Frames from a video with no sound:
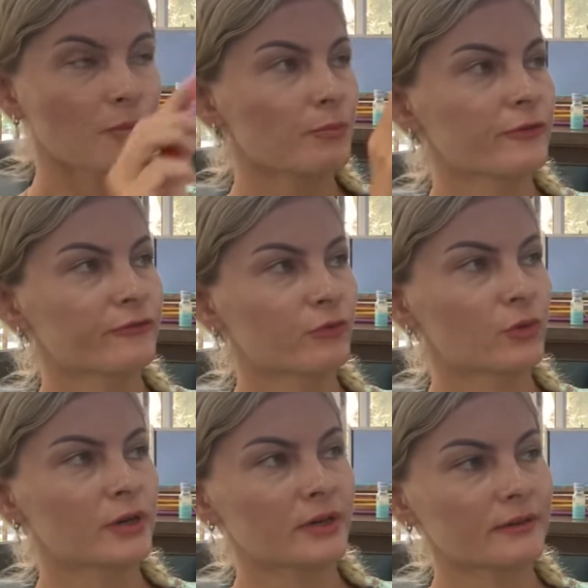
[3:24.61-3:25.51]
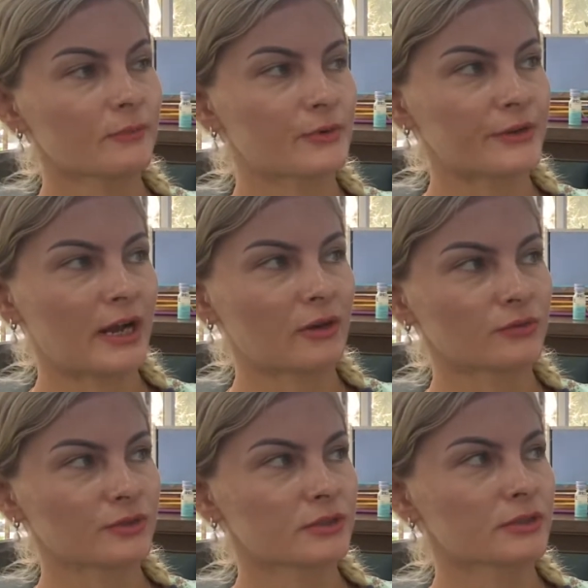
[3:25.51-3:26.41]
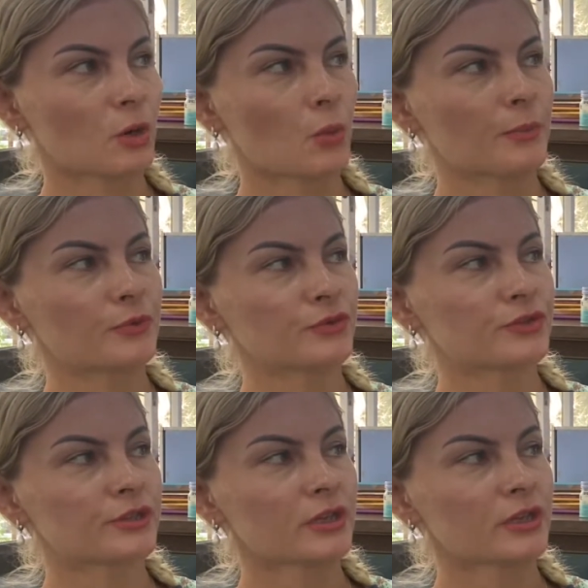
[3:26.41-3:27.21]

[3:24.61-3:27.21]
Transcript: before pronouns. So we put